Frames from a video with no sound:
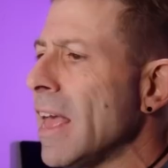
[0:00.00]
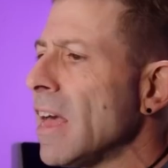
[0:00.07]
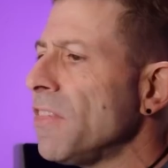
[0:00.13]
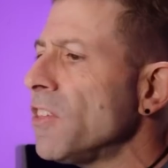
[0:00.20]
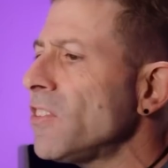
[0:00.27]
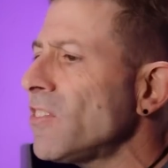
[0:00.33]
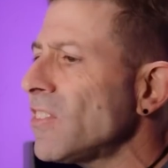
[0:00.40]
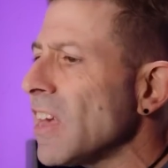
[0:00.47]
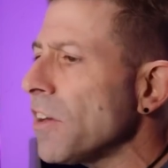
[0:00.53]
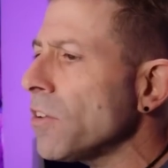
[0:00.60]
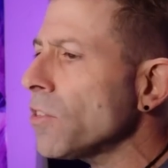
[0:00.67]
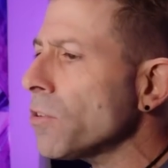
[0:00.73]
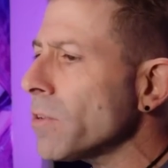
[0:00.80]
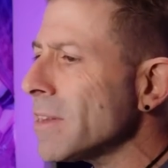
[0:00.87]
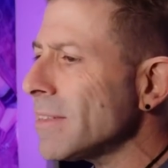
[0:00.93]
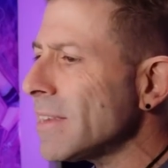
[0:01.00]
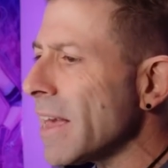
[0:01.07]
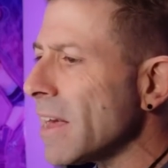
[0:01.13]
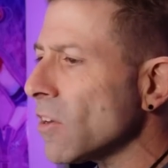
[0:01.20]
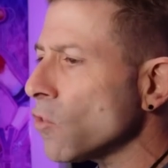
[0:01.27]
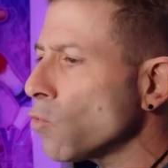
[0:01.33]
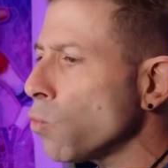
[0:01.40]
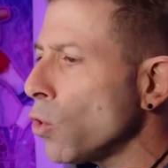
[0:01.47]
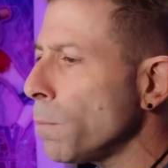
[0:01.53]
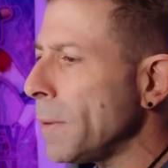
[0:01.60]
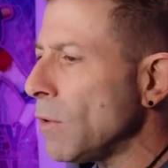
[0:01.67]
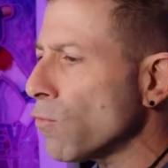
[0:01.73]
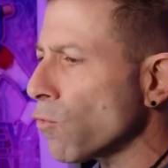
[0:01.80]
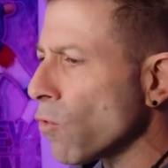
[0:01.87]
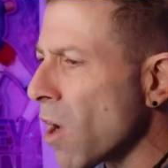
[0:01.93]
the cellular antennas will be
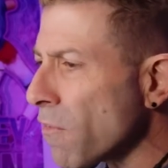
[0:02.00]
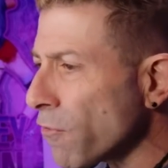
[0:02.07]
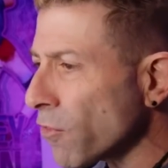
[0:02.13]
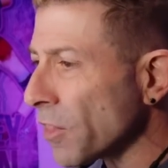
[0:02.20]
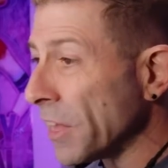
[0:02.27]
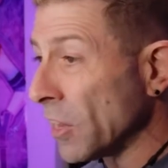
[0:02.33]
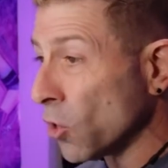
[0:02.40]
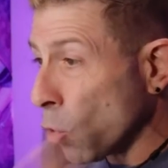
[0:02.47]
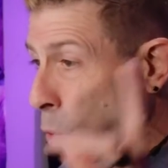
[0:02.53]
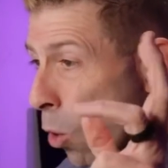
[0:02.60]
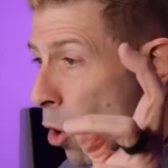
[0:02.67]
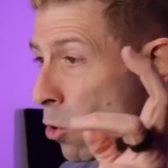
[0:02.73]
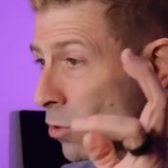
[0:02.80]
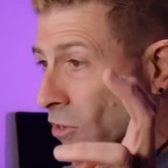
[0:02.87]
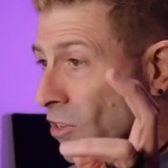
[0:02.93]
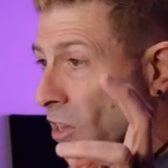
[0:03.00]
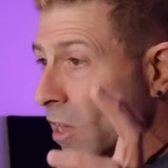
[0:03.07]
roughly, quote,